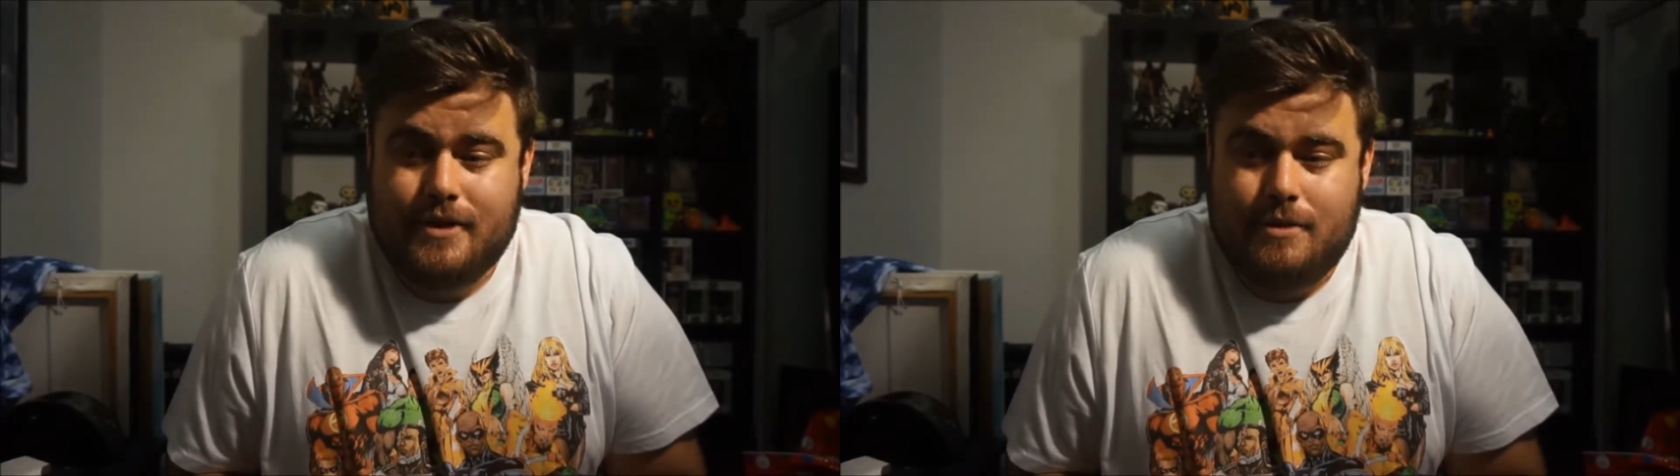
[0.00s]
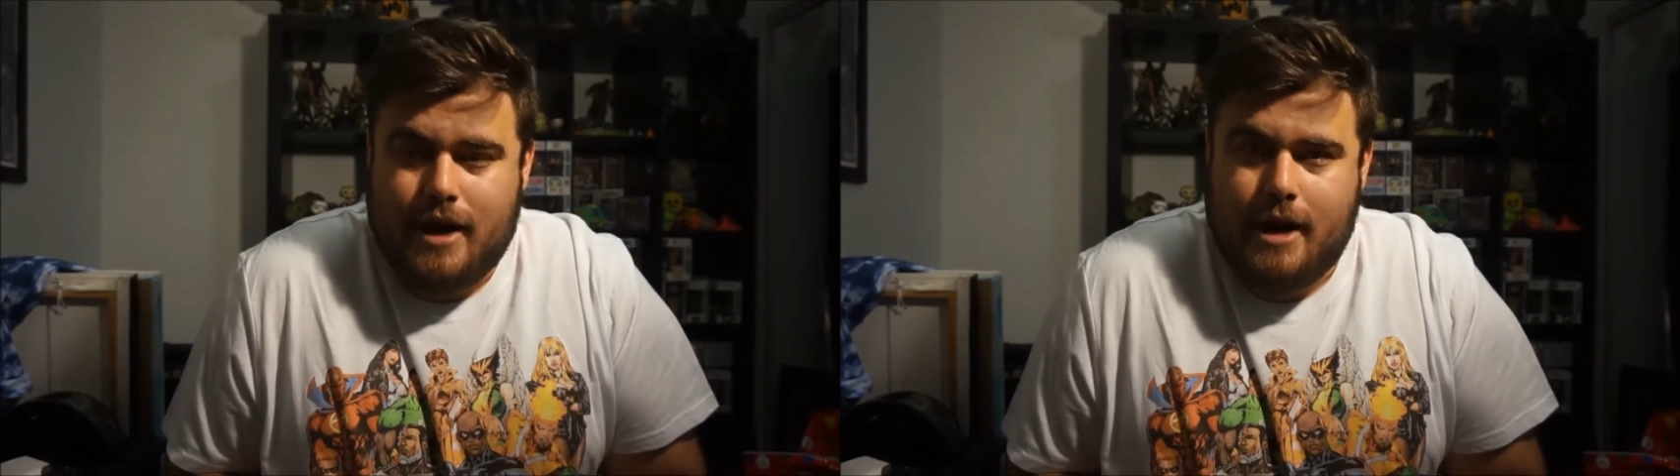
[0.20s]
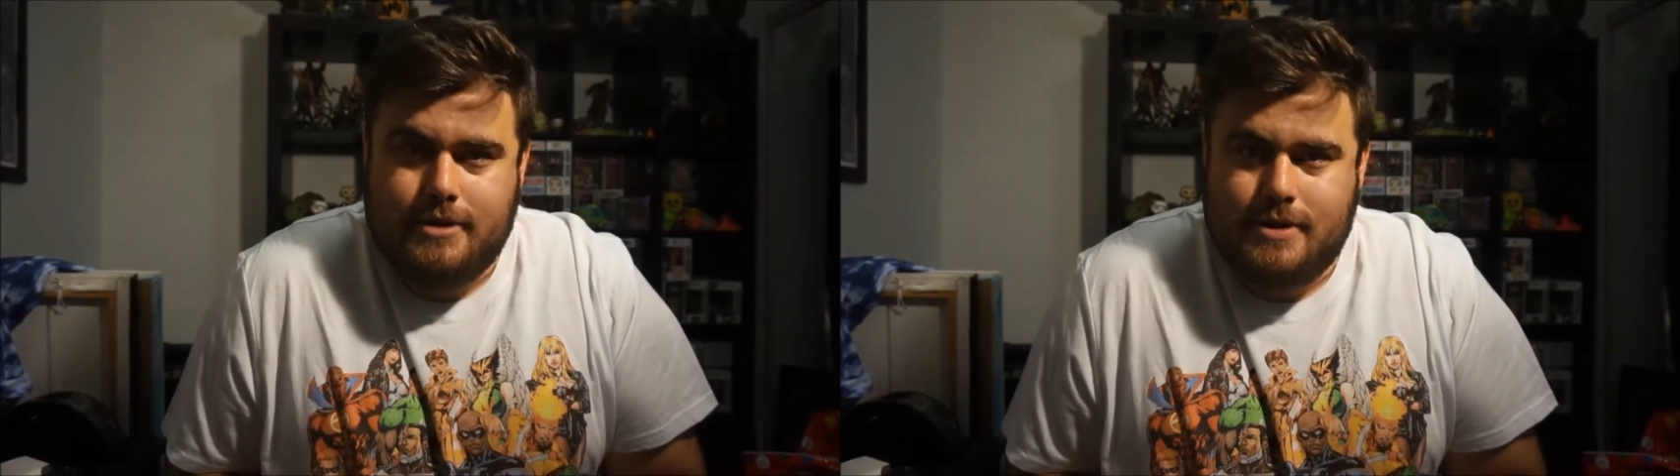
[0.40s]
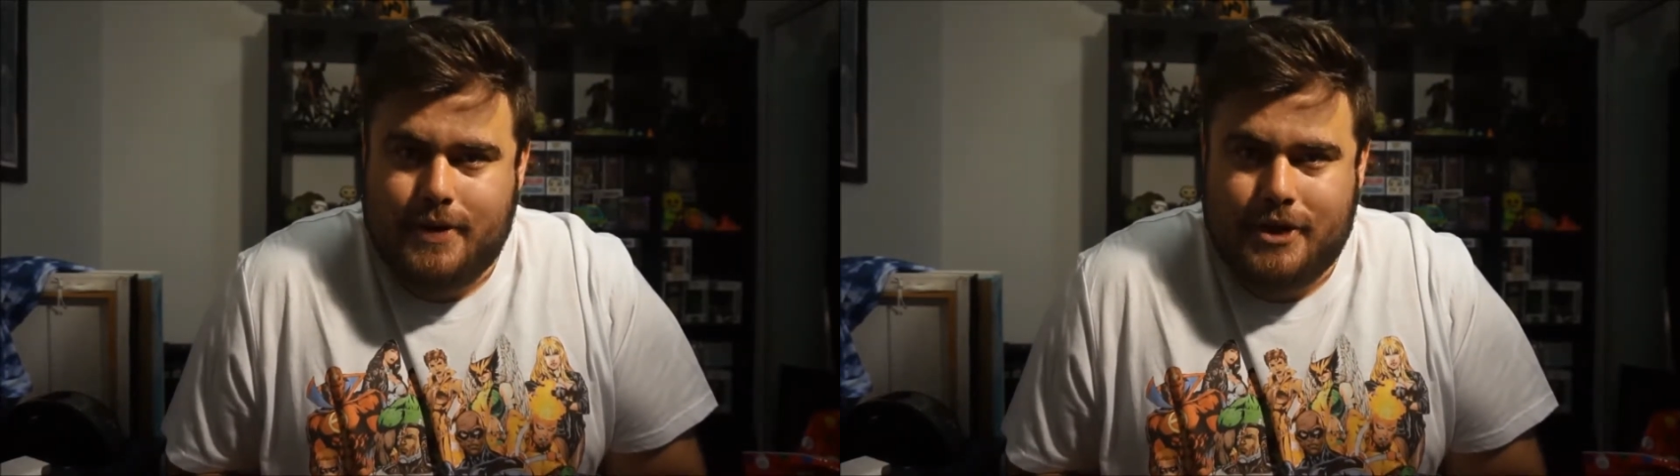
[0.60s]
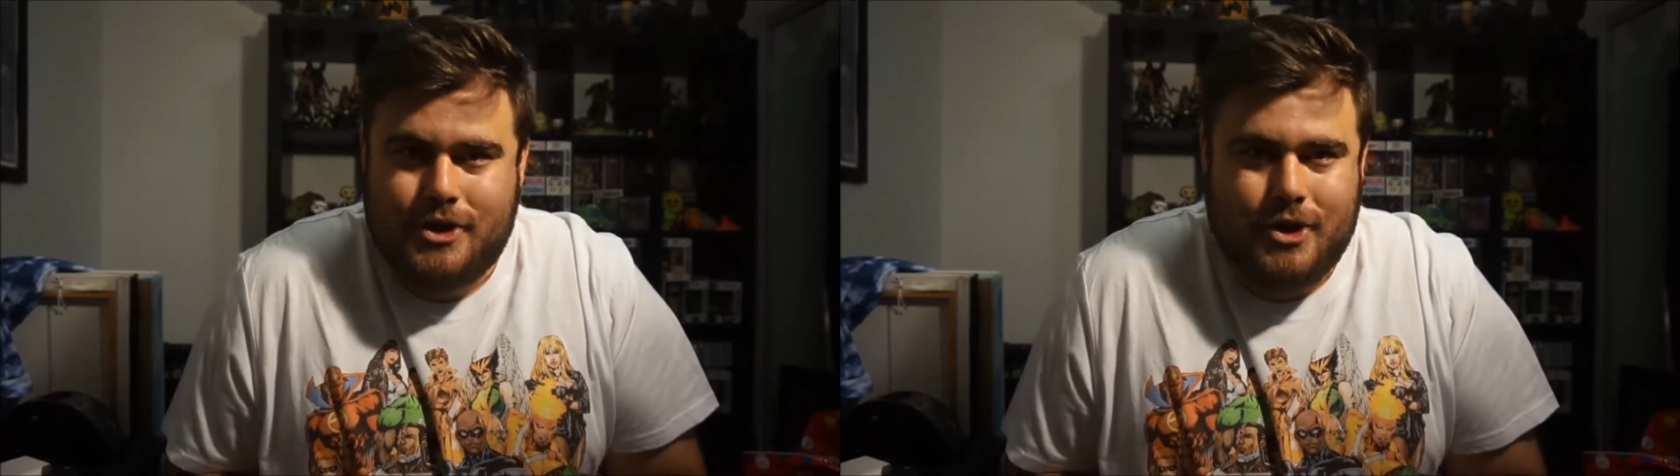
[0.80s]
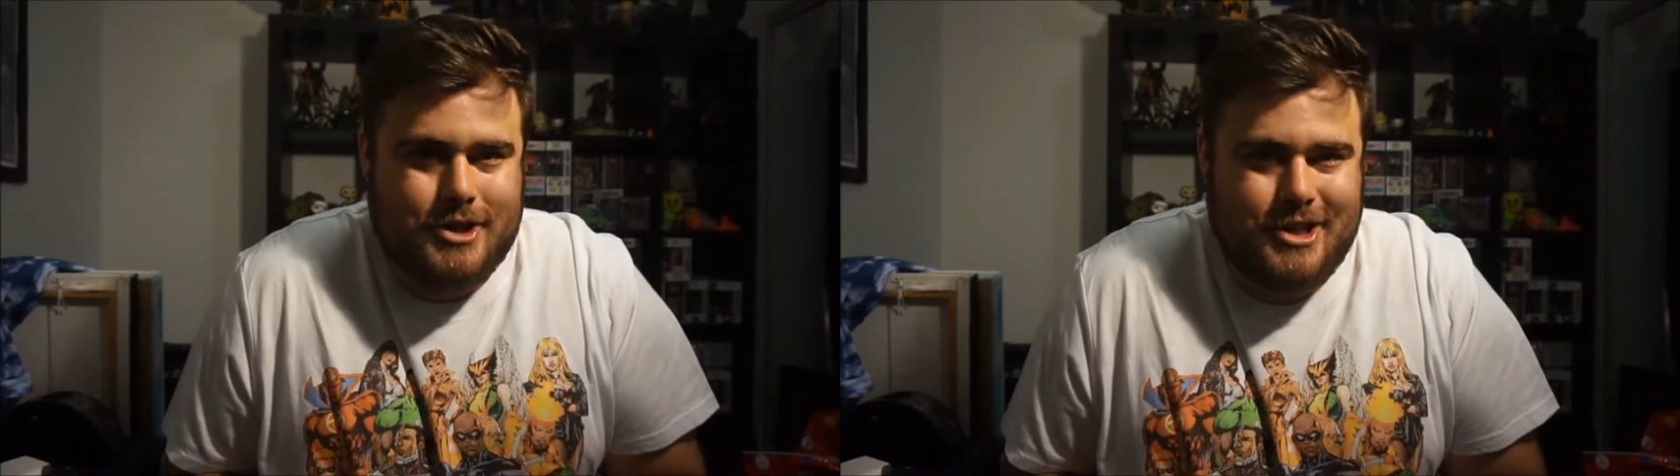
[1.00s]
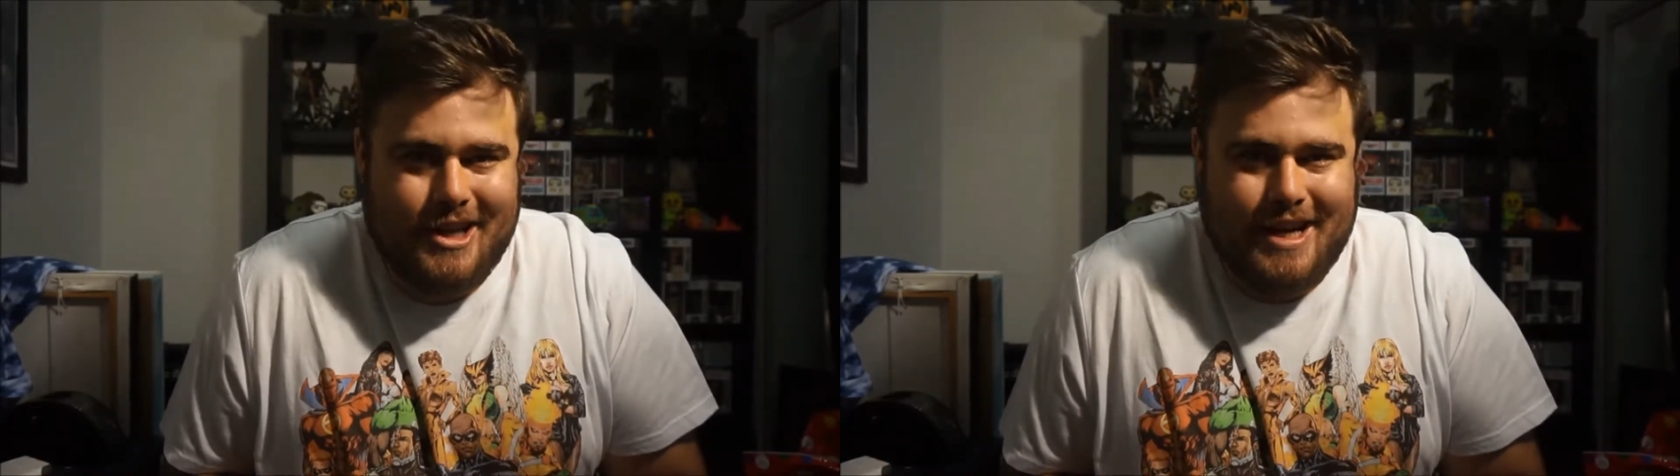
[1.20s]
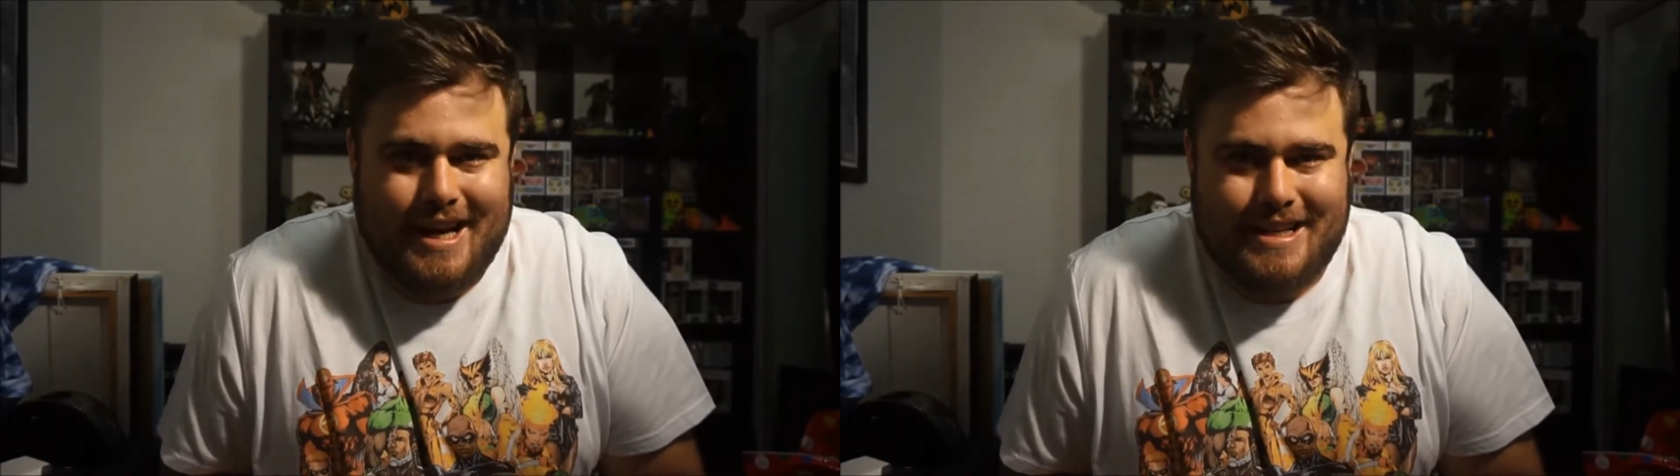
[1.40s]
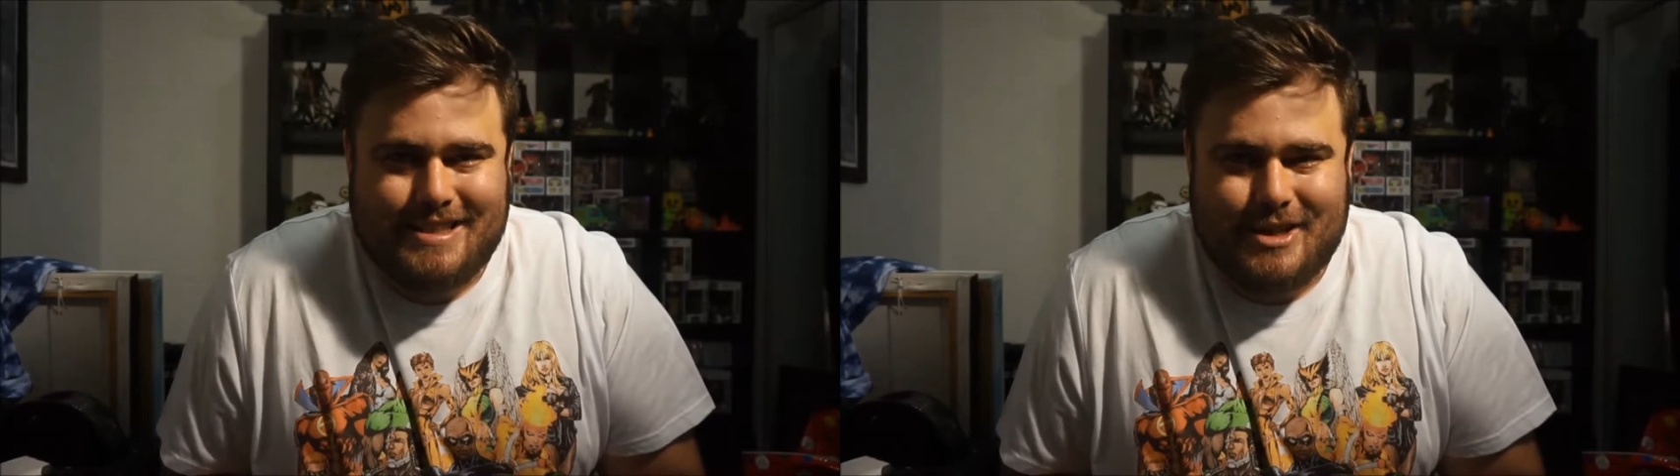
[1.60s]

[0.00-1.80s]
might come as a big shock to you guys,